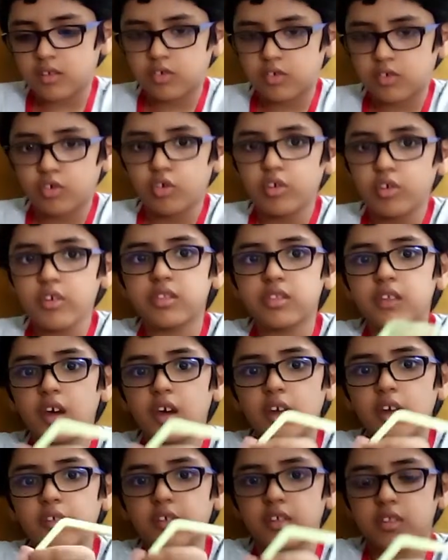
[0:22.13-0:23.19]
2
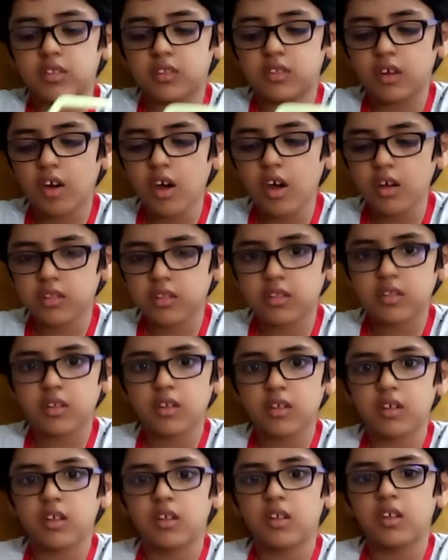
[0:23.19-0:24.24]
stirring stars,
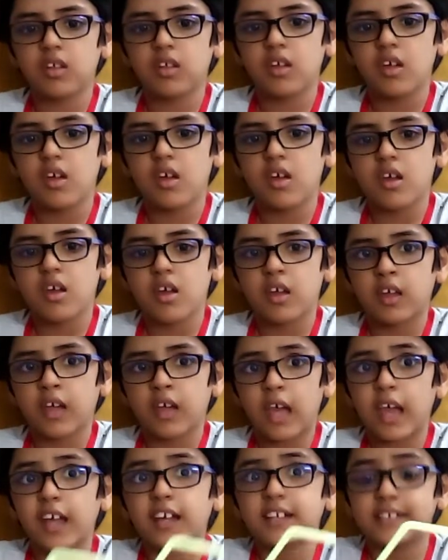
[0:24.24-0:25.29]

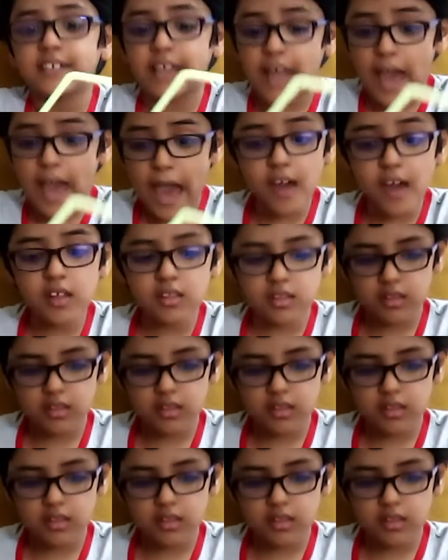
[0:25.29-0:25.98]
a glass,